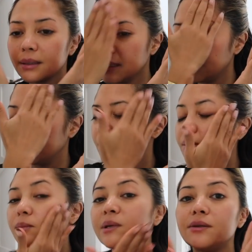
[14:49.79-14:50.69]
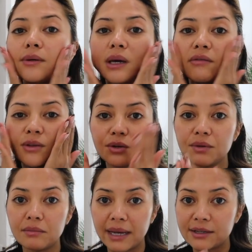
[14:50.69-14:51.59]
you know, we do have the
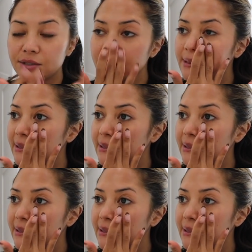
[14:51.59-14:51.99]
Nude mattress.